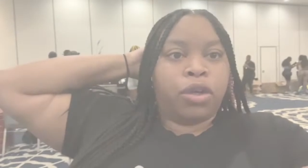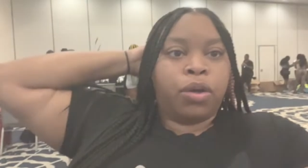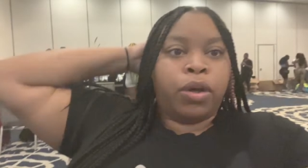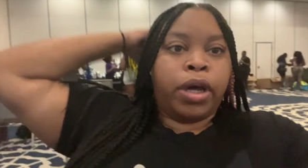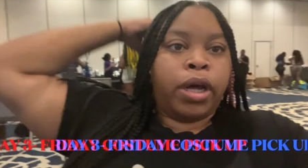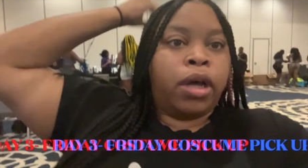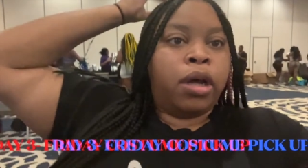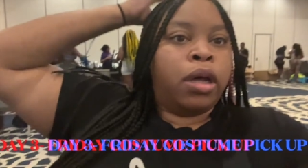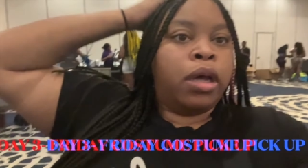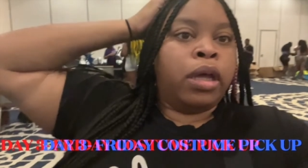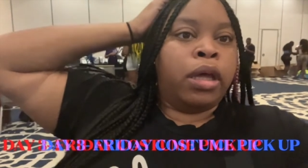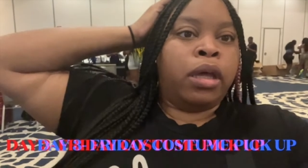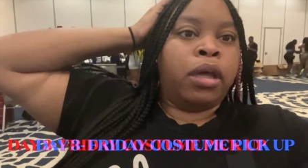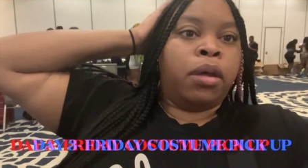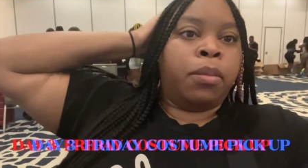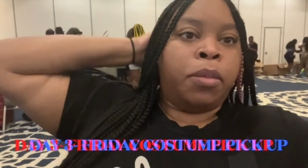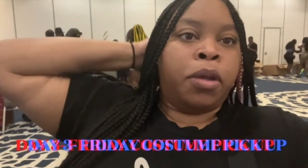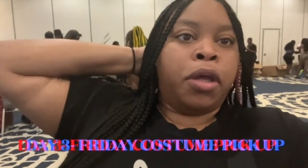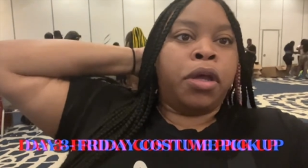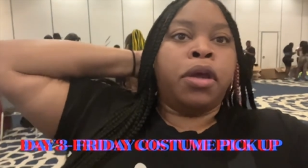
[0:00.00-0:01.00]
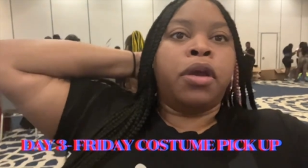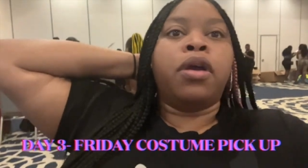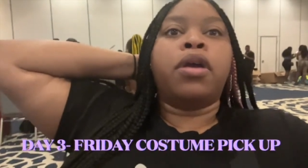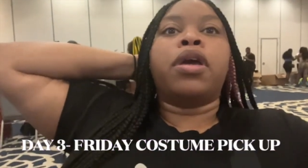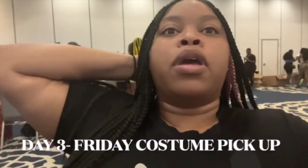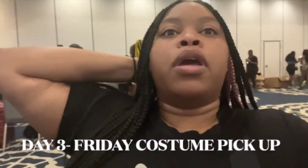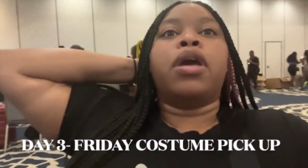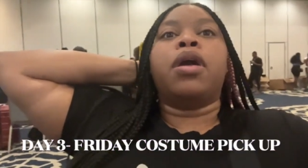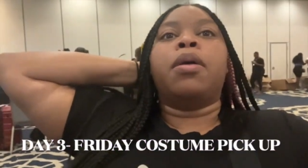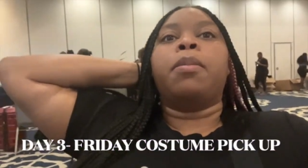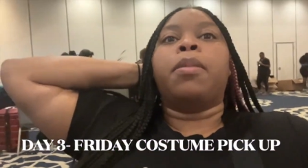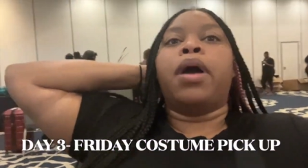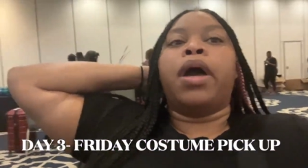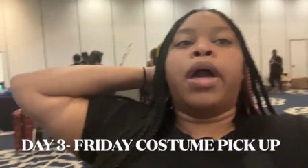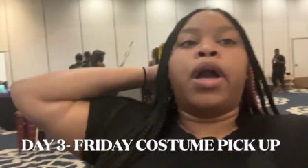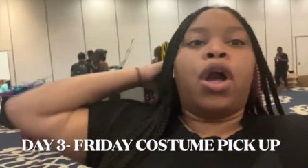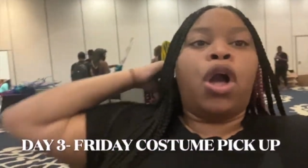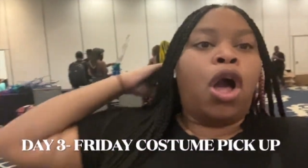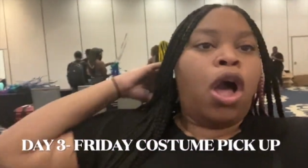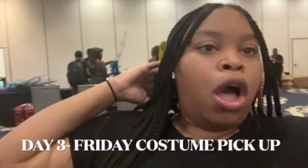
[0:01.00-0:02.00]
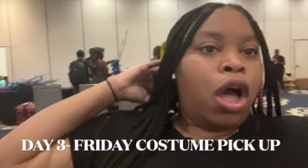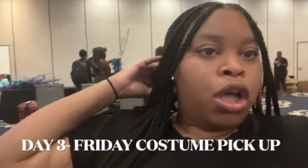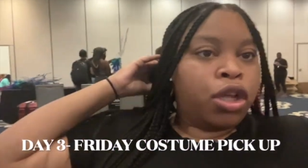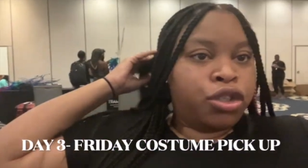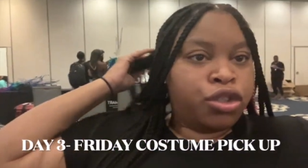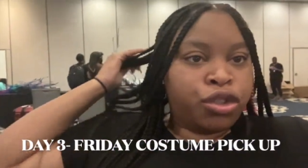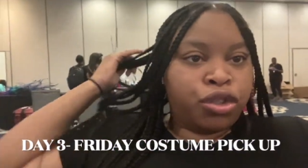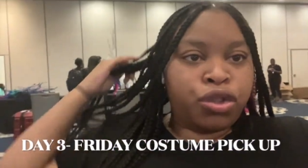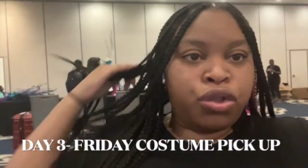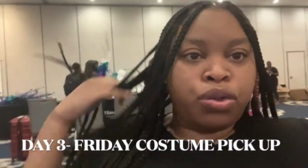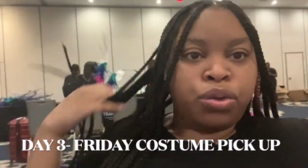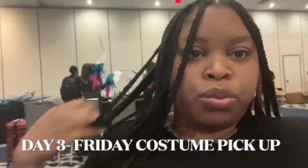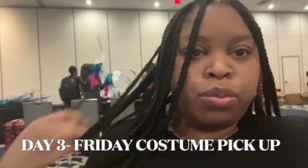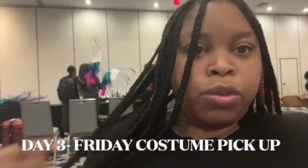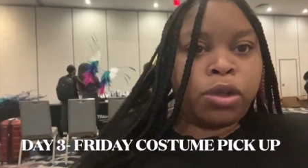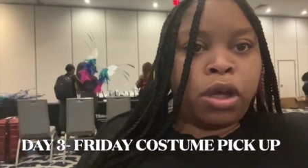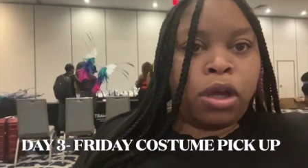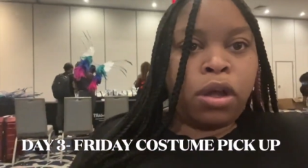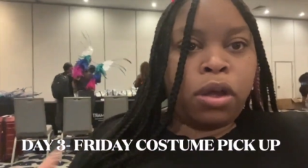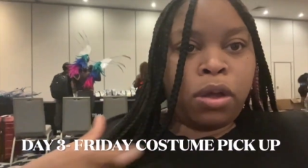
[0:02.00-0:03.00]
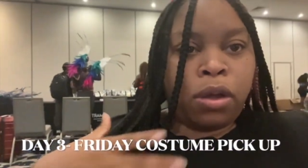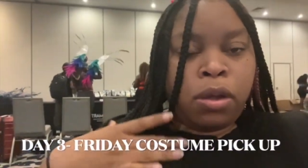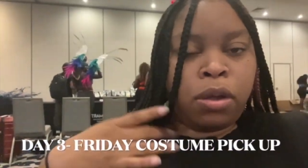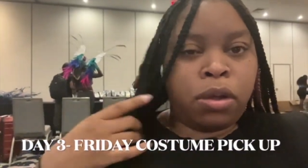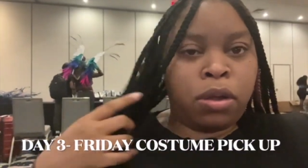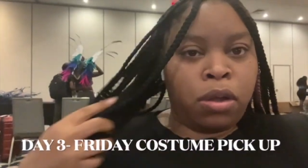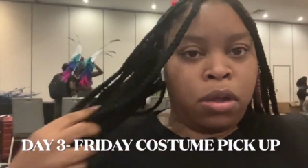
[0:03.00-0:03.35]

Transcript: I am here getting my costume, y'all.